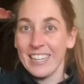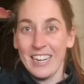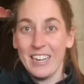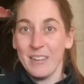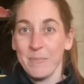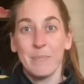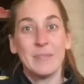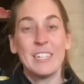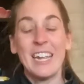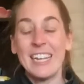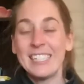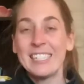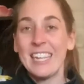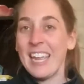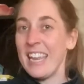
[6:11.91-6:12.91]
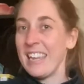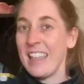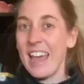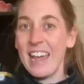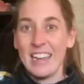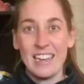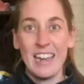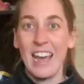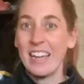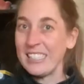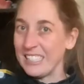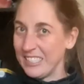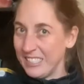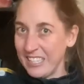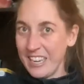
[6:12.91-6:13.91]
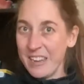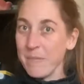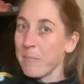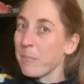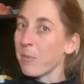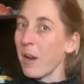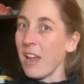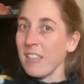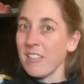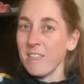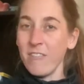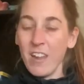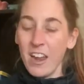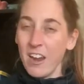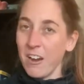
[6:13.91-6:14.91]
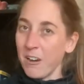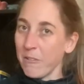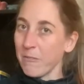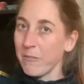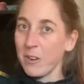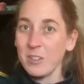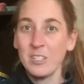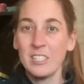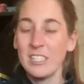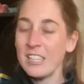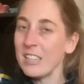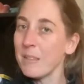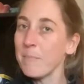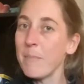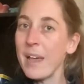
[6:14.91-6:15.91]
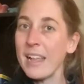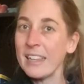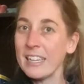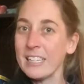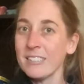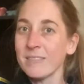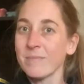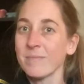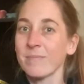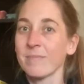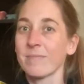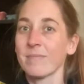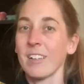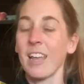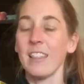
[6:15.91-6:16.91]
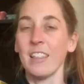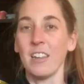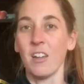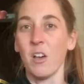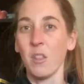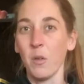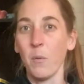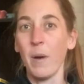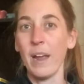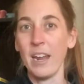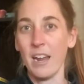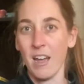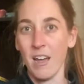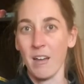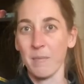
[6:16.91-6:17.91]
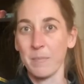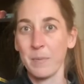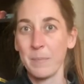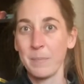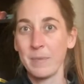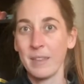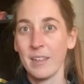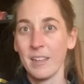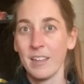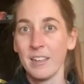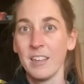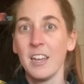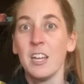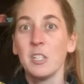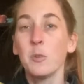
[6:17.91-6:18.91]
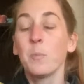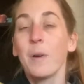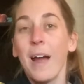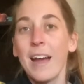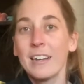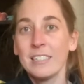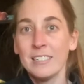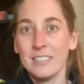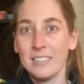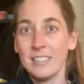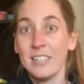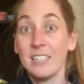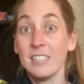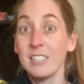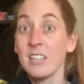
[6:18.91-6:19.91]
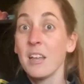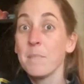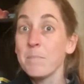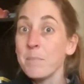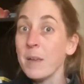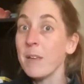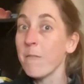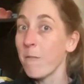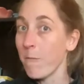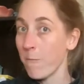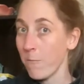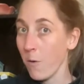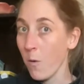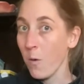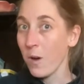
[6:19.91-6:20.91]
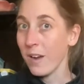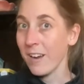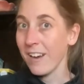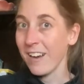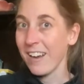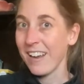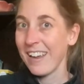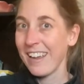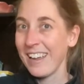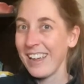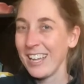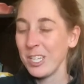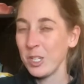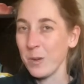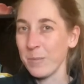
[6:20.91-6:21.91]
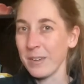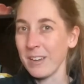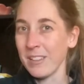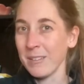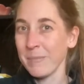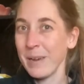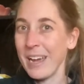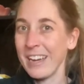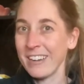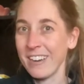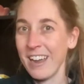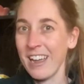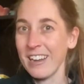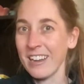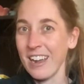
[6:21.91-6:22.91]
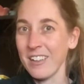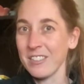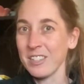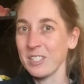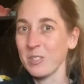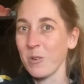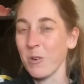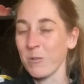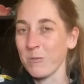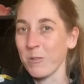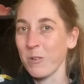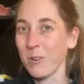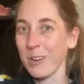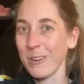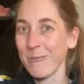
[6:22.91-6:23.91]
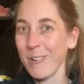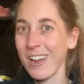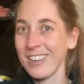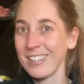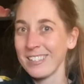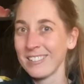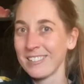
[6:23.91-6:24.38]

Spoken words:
It takes in that nice deep breath of air, first in the belly, and then all the way up. So practice this before jumping on the bike or heading out the door for your run.